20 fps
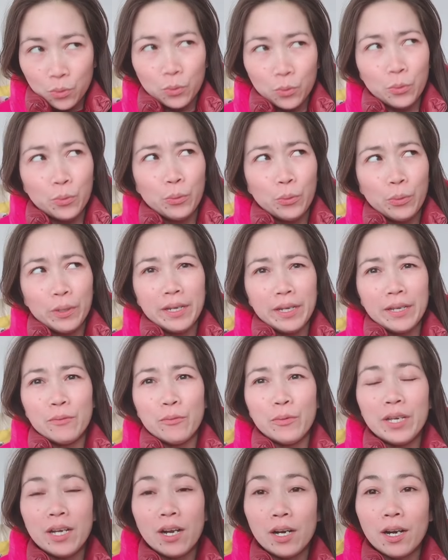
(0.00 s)
We
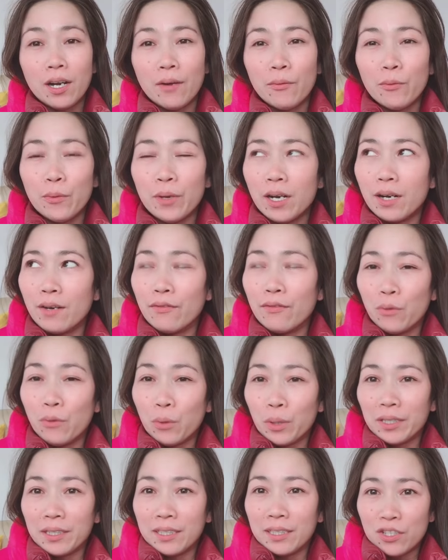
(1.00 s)
are 4
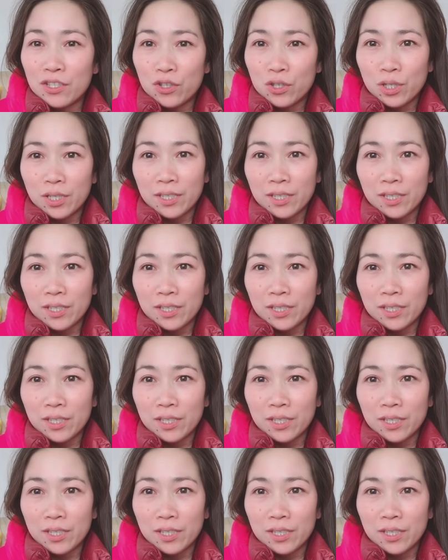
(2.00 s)
teachers